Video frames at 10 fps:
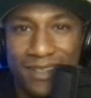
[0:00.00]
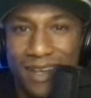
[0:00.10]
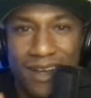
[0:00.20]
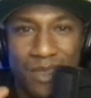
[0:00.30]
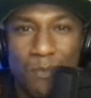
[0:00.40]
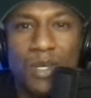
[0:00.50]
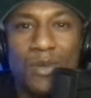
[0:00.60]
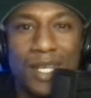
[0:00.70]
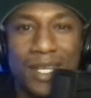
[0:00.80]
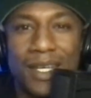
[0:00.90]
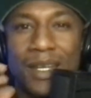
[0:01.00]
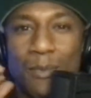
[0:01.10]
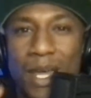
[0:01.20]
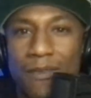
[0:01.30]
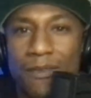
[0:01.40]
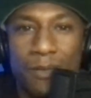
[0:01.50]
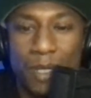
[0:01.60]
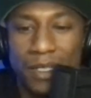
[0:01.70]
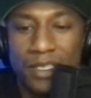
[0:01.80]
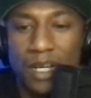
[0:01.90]
are the beauty and the benefit of
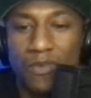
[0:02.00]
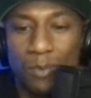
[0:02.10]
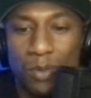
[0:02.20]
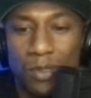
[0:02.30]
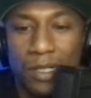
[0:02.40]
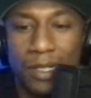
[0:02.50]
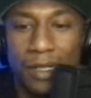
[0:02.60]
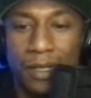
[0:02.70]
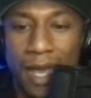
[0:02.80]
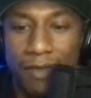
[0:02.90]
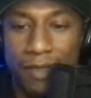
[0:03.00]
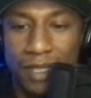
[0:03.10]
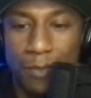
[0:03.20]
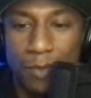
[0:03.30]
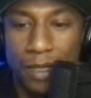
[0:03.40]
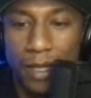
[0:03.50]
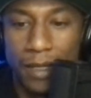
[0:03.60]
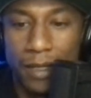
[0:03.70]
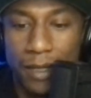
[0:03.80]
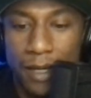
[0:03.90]
being self-employed and having something
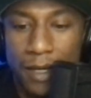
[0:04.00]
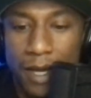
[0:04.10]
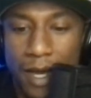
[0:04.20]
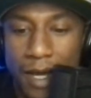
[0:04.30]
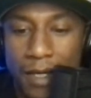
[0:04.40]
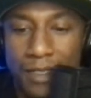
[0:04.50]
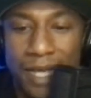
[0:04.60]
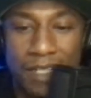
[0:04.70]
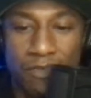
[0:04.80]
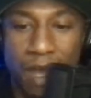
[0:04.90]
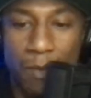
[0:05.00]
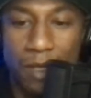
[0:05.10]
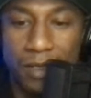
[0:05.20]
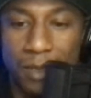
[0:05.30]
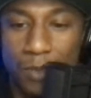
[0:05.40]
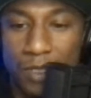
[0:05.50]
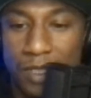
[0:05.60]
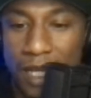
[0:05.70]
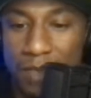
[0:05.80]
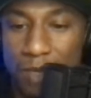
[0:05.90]
like TaskRabbit. And someone just
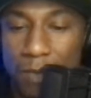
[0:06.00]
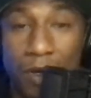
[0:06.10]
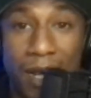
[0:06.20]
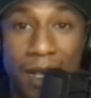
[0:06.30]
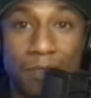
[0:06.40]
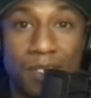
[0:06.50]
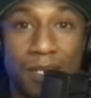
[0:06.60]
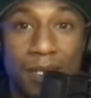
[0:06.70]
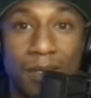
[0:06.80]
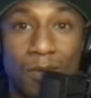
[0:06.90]
texted me about AMC.